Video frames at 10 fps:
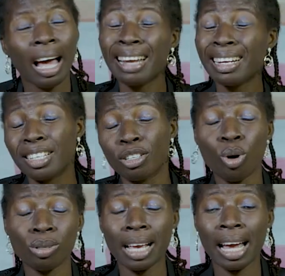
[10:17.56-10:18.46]
And then he
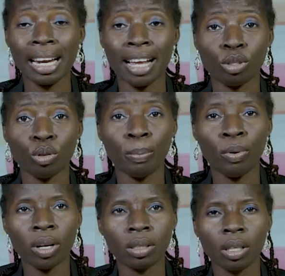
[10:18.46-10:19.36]
got tired at some
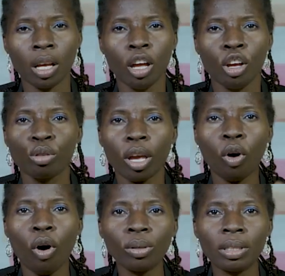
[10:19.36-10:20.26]
point. So he
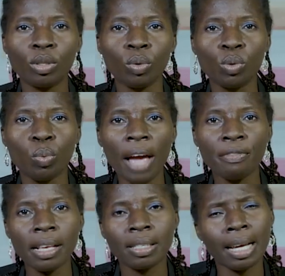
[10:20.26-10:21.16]
called his, his
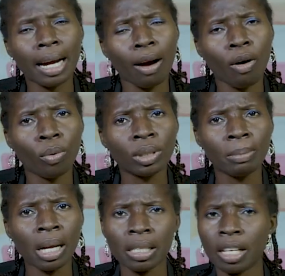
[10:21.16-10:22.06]
wife, eh, Sarah called
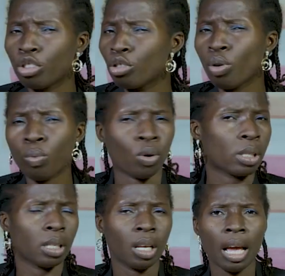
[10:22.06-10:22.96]
him and said, You know what?